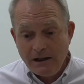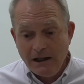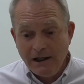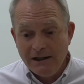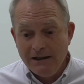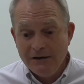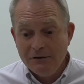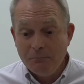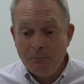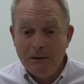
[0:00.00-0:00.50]

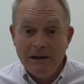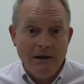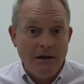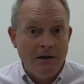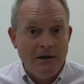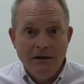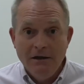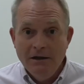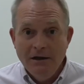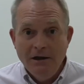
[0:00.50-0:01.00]
And it's been
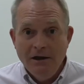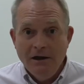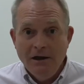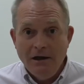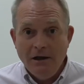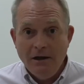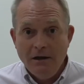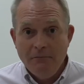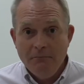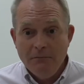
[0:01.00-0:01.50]
a,
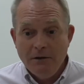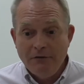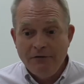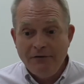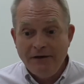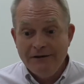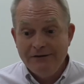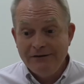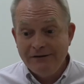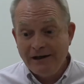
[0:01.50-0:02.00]
um, a
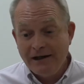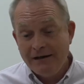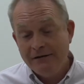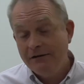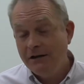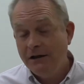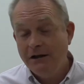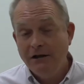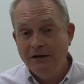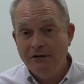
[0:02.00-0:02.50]

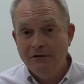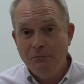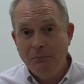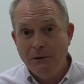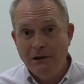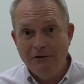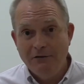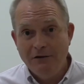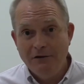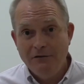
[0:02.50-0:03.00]
fantastic
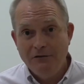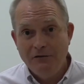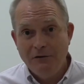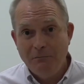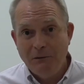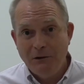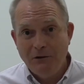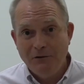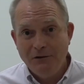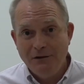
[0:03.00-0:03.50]
experience, to
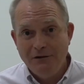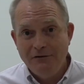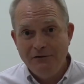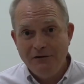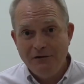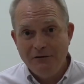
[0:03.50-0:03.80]
be honest.